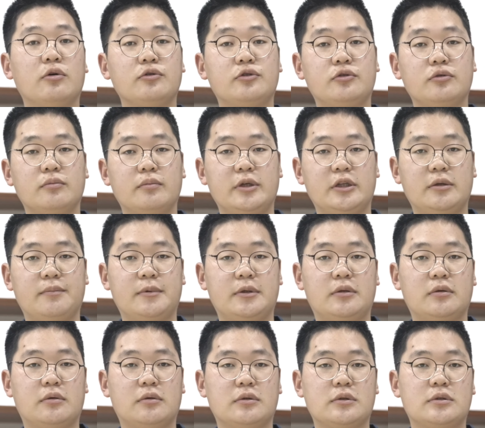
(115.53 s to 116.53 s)

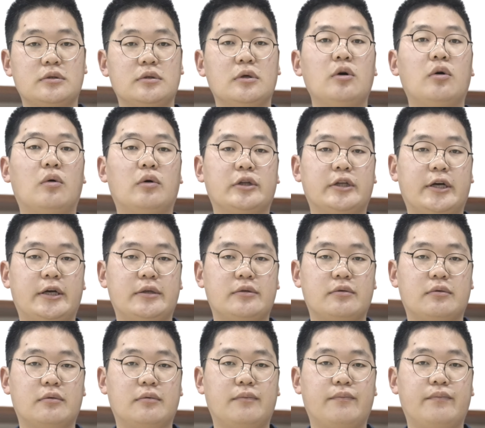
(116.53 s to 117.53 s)
mm or tighter.